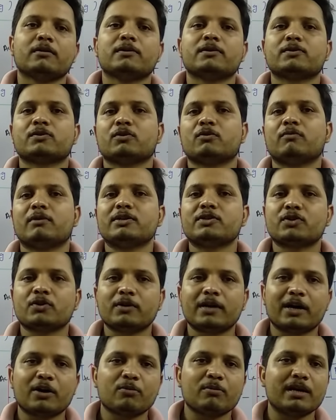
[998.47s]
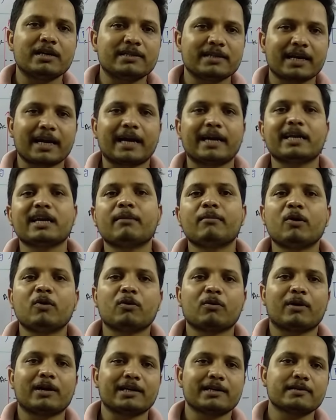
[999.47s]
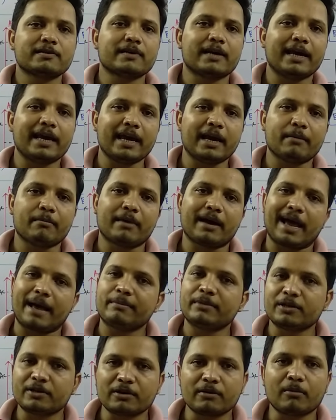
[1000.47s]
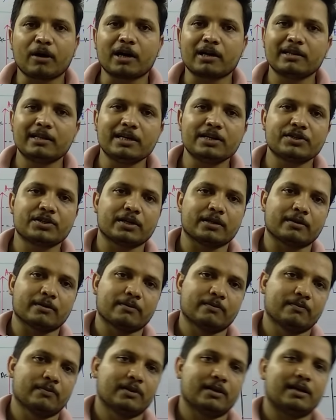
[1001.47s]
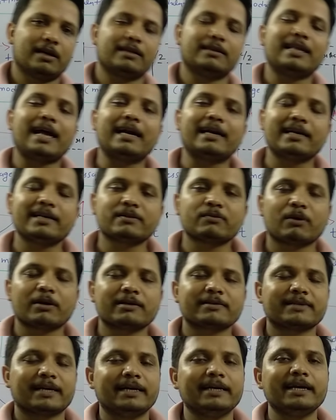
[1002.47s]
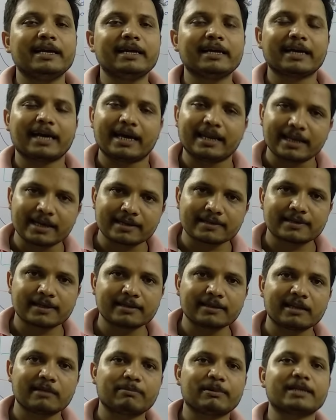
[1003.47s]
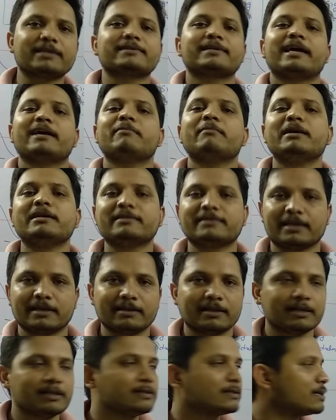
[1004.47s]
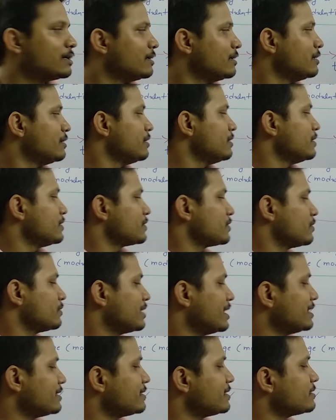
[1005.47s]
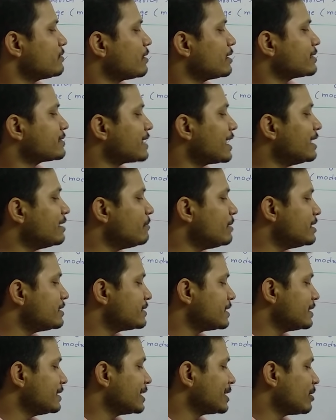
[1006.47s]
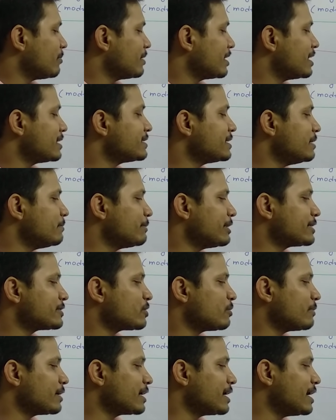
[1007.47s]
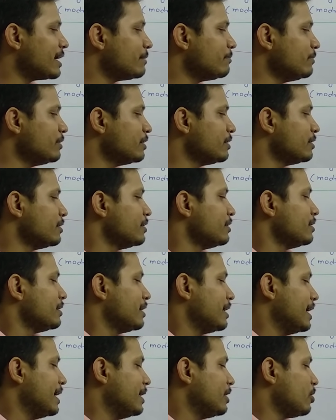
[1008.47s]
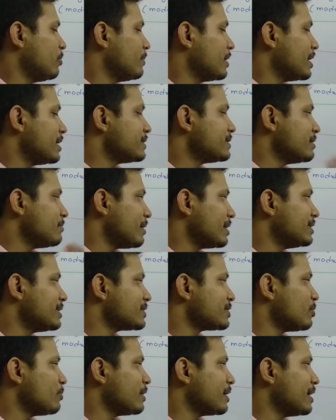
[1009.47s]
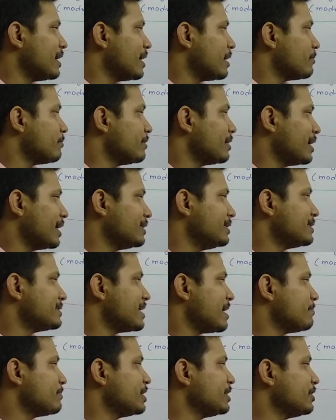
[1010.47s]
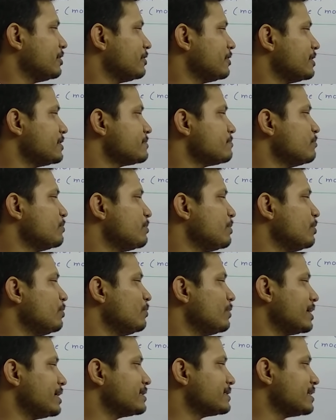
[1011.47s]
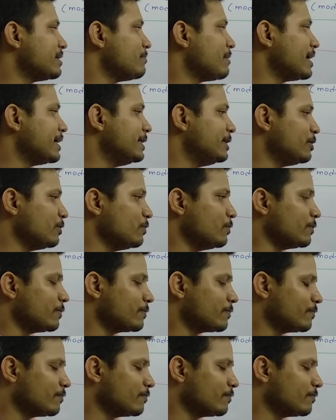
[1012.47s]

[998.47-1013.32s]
So one should have basic idea about what is AM, amplitude modulation. And that is what sending carrier signal plus sideband signals. So this is what sideband signal omega c plus omega m and omega c minus omega m and its amplitude is mu ac by 2.